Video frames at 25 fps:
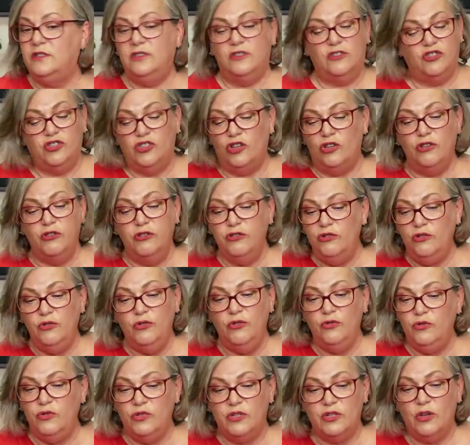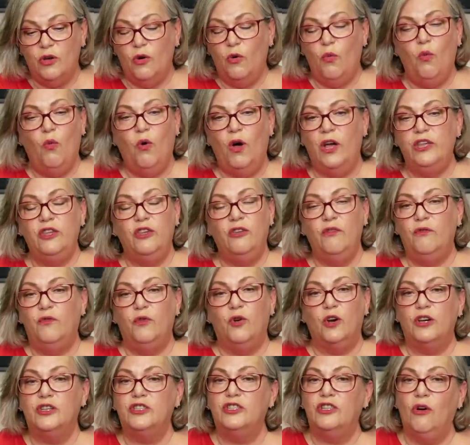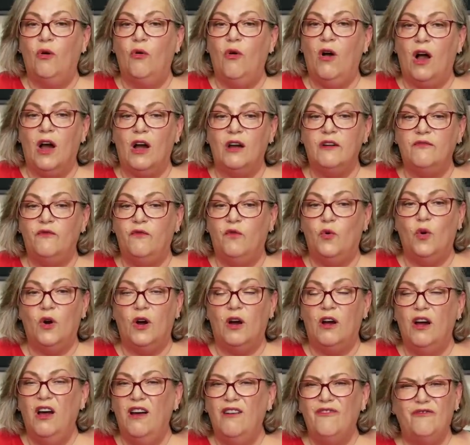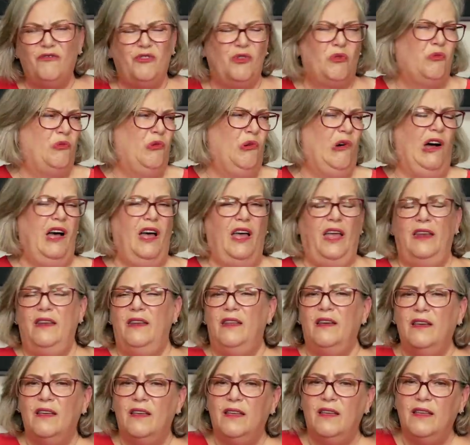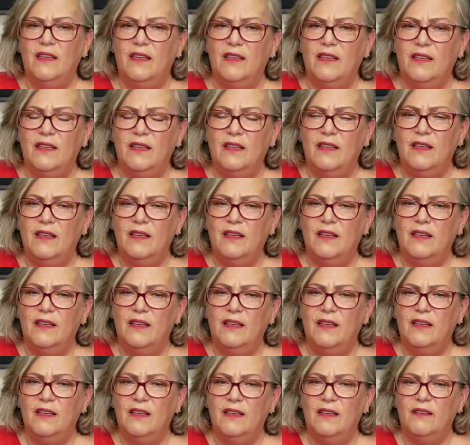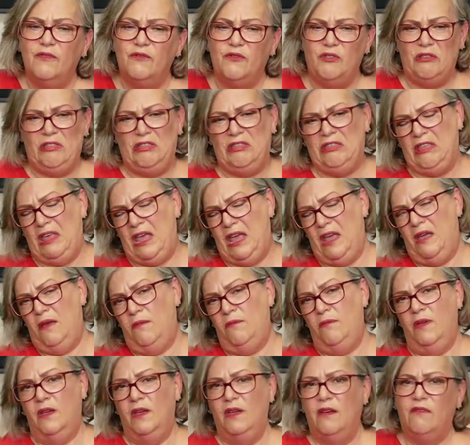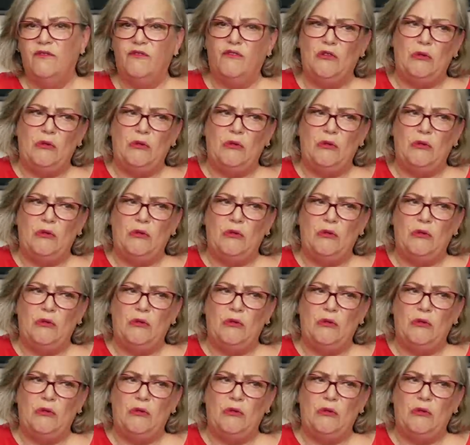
to lose what you've worked so hard for. For what? For them? For